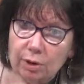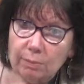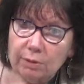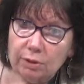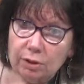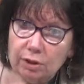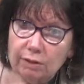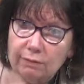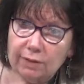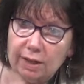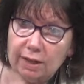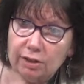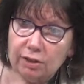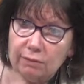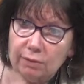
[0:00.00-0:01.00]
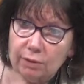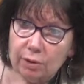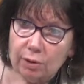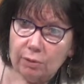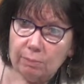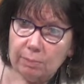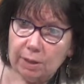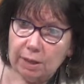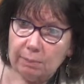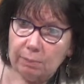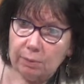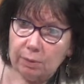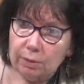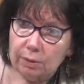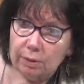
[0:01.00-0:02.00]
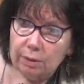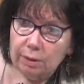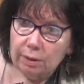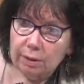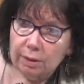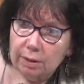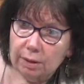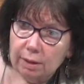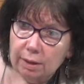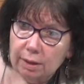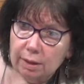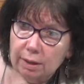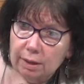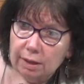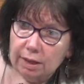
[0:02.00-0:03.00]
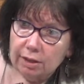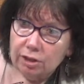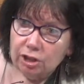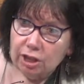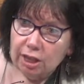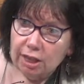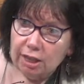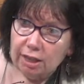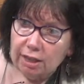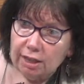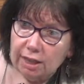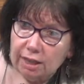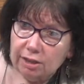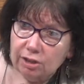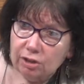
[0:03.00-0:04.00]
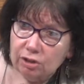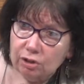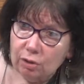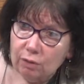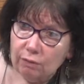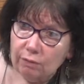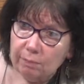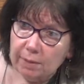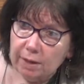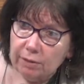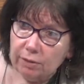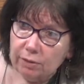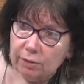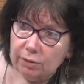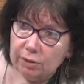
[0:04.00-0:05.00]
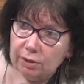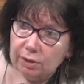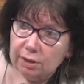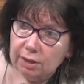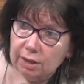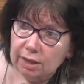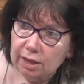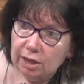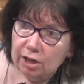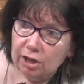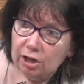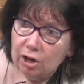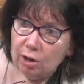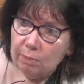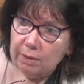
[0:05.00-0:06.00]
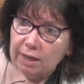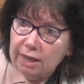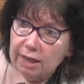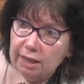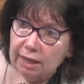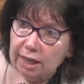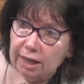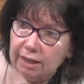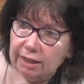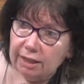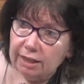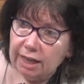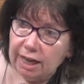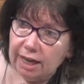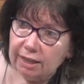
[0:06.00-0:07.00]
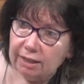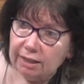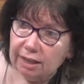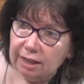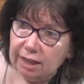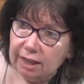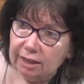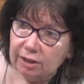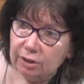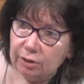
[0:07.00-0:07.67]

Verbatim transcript: took advantage of their own people. They cheated and they stole from others. Nobody liked a tax collector.